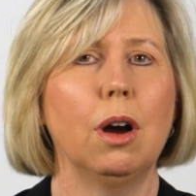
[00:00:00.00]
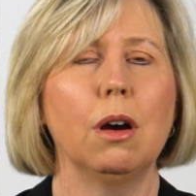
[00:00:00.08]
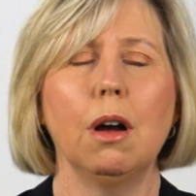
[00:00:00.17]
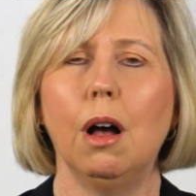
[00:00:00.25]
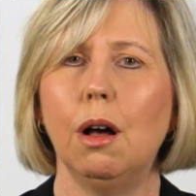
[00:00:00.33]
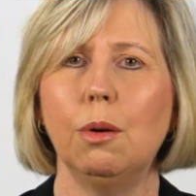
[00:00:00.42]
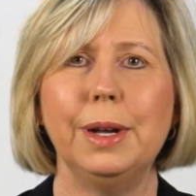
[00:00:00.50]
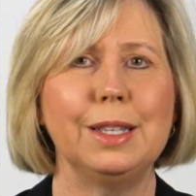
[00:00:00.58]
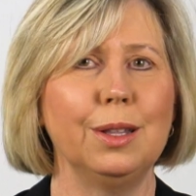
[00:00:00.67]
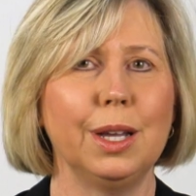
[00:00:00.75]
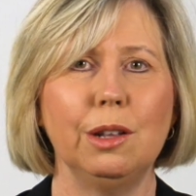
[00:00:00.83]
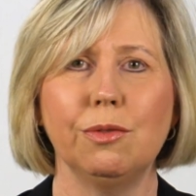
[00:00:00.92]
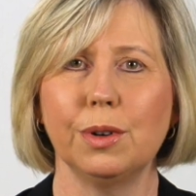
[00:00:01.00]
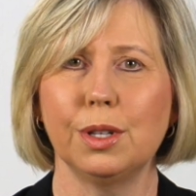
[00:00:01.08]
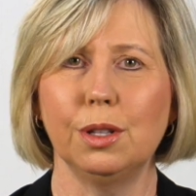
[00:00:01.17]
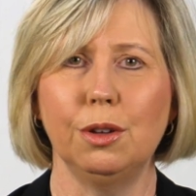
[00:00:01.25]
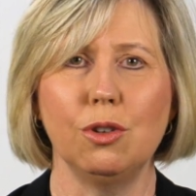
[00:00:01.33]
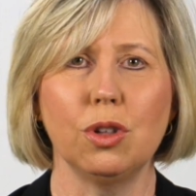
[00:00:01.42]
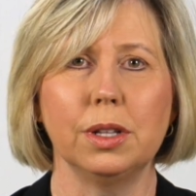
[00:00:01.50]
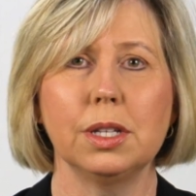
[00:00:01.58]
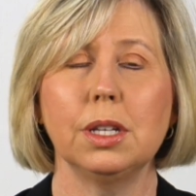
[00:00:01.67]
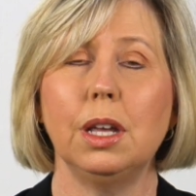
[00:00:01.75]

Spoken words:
are always looking for solutions.